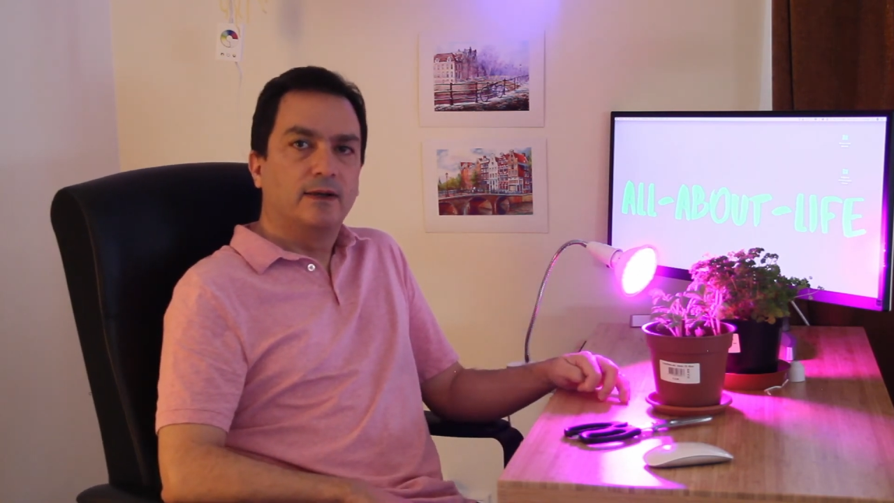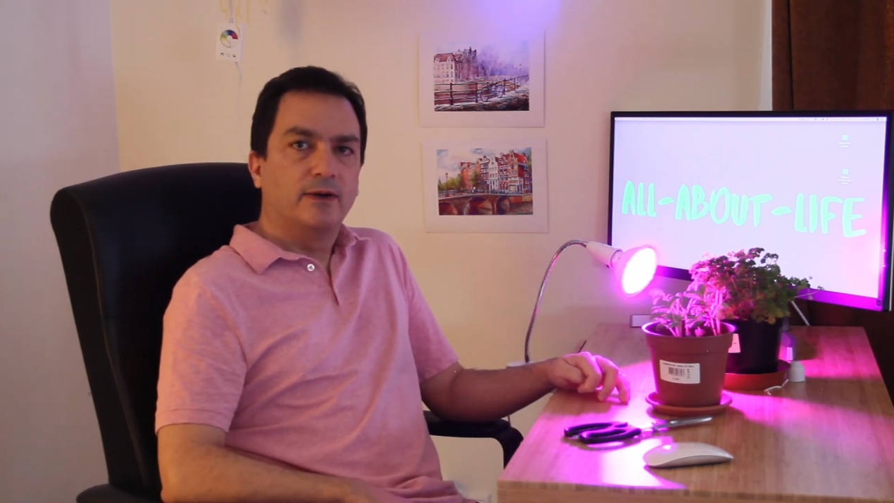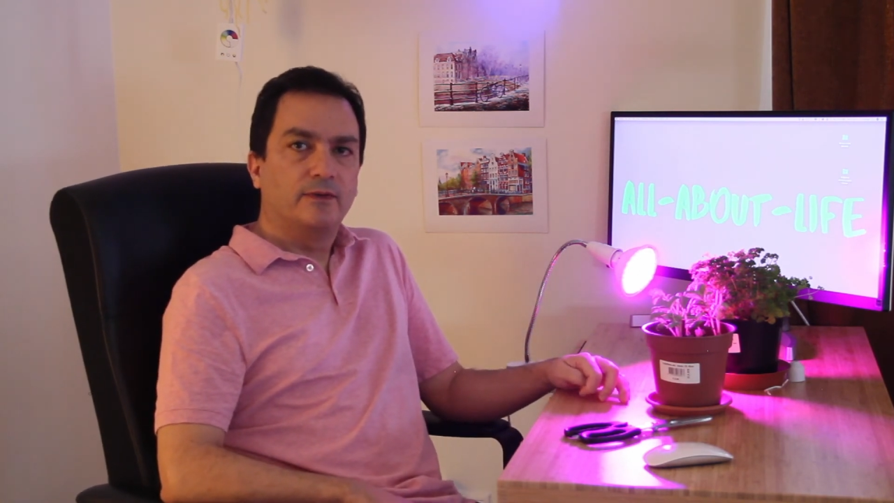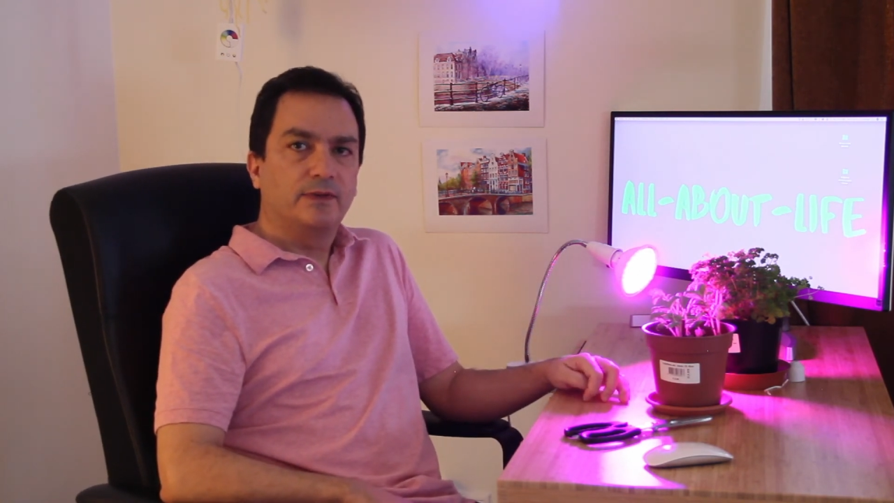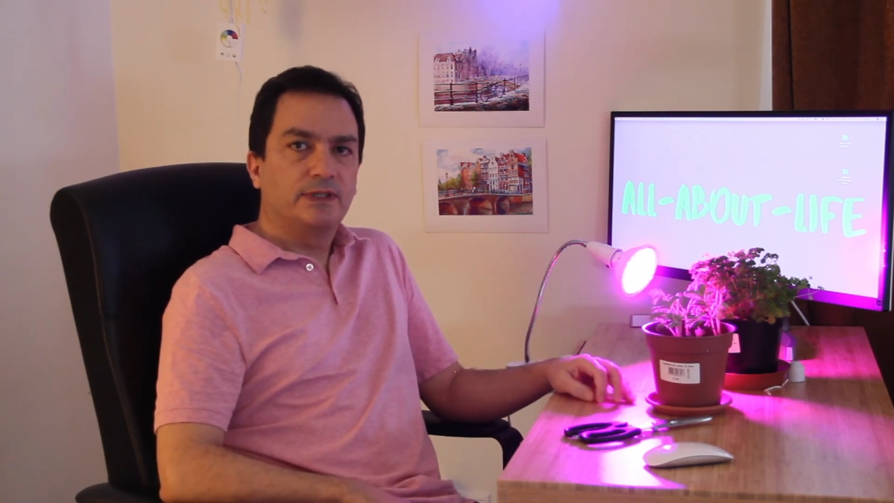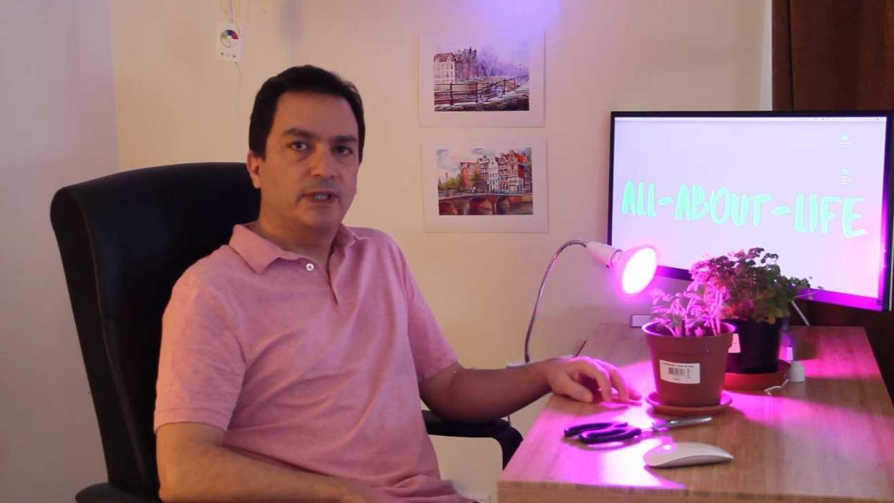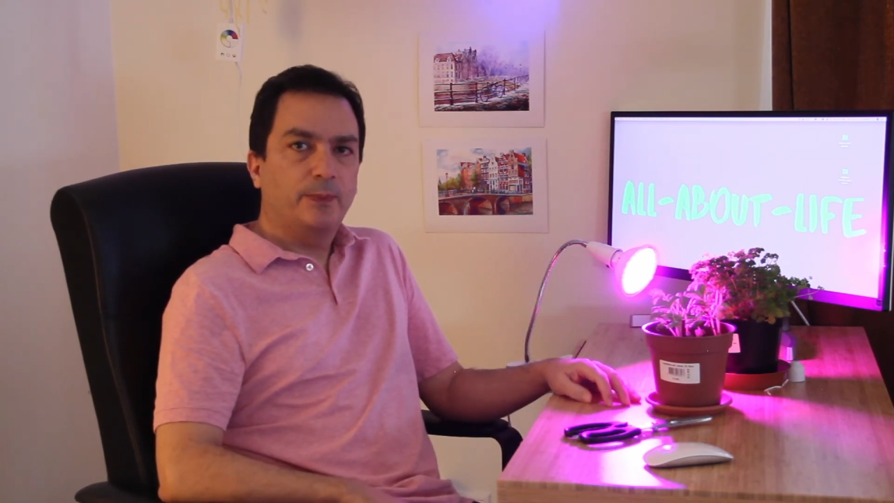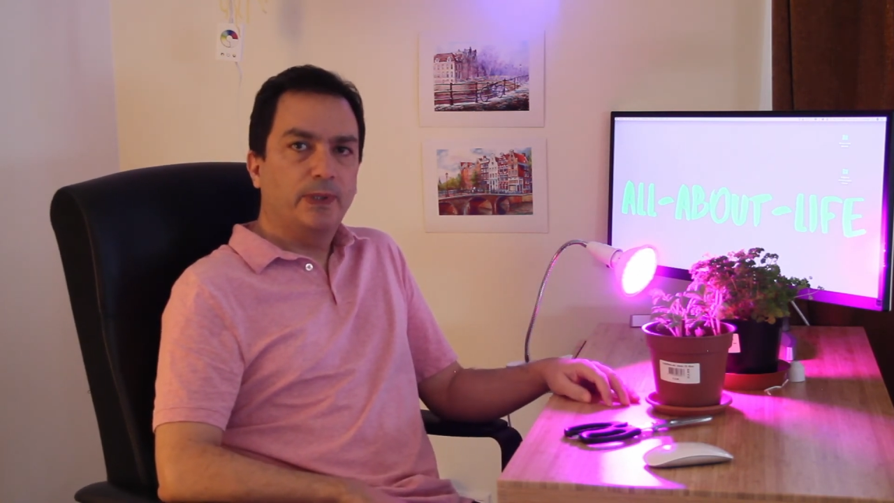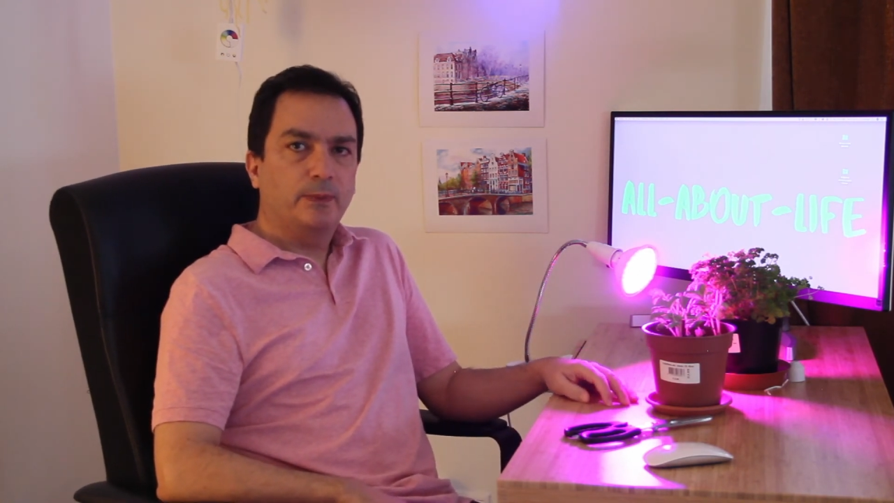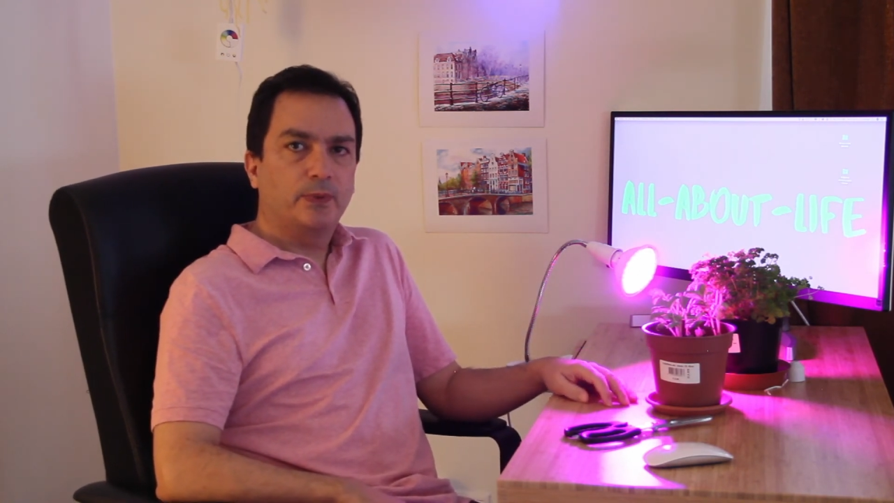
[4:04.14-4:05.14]
of the
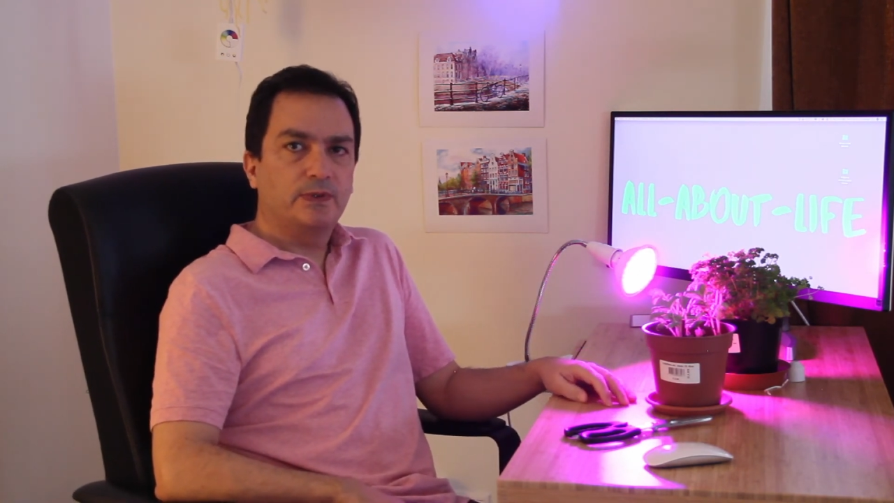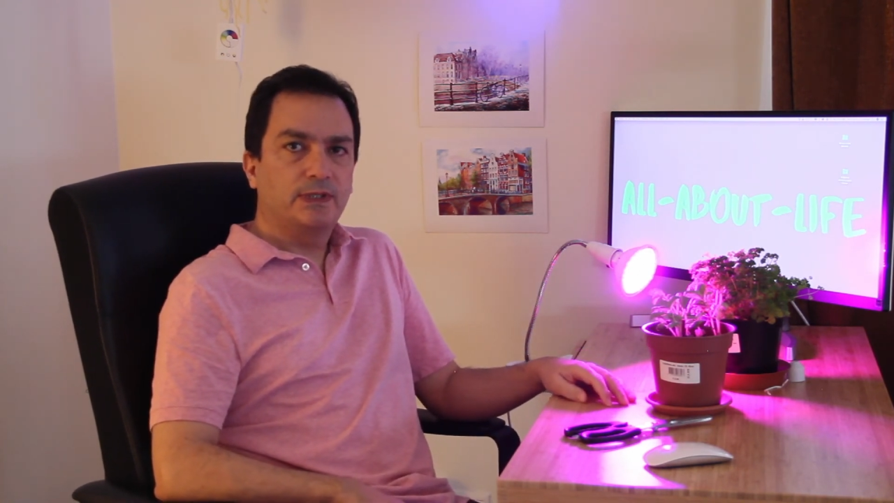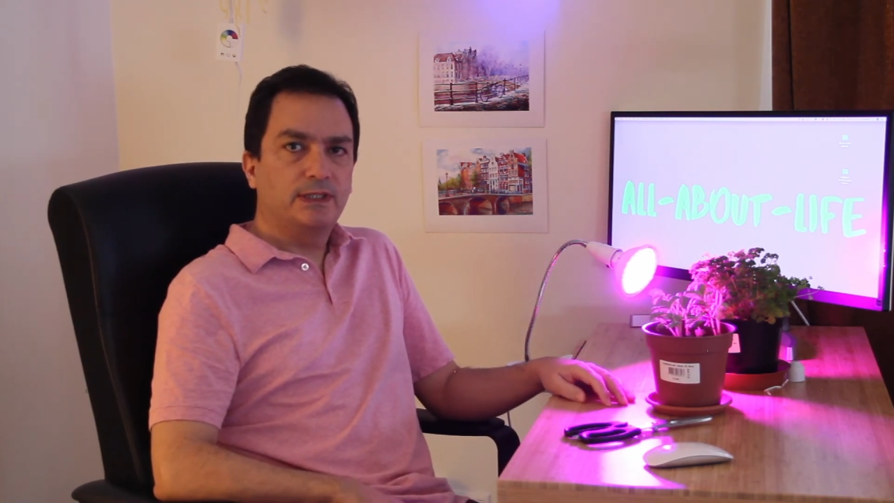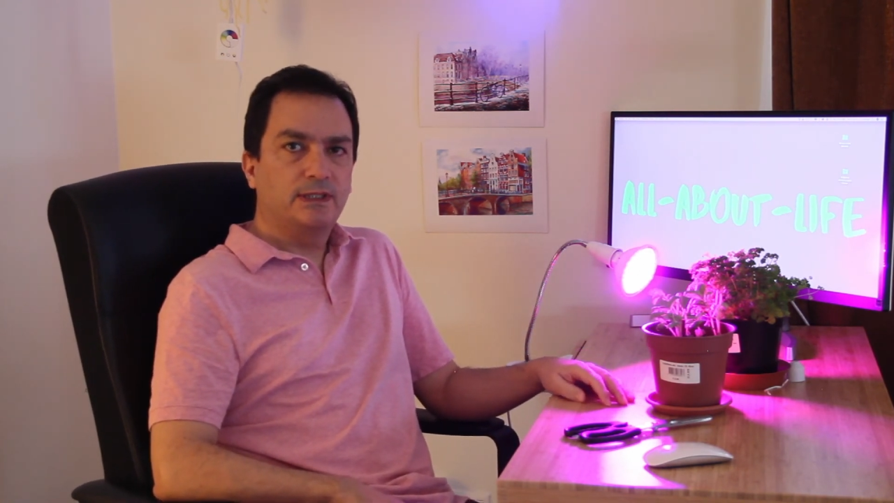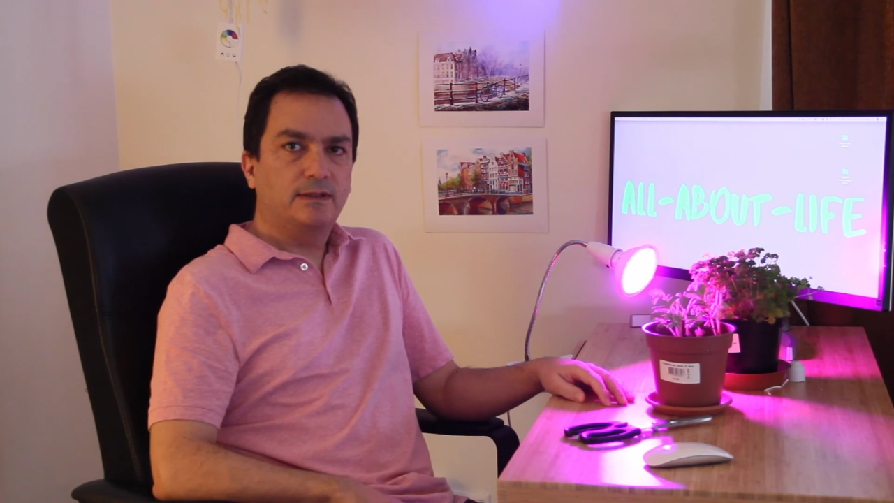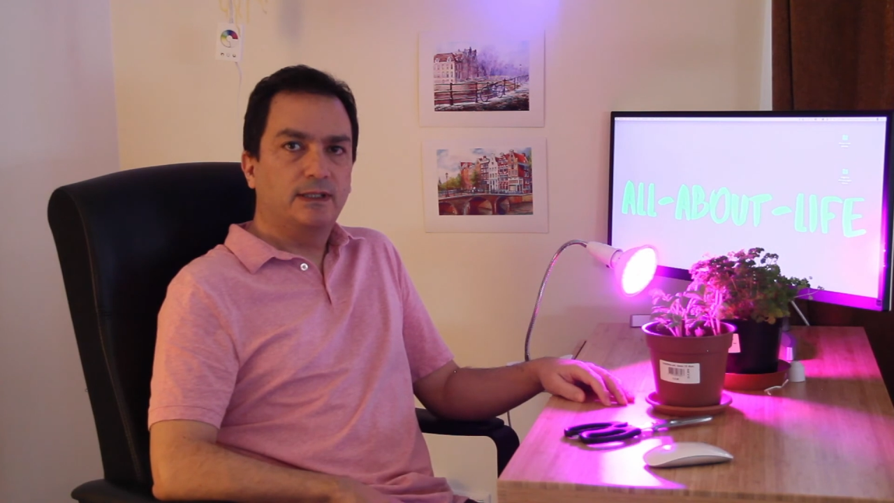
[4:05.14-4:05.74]
shopping procedure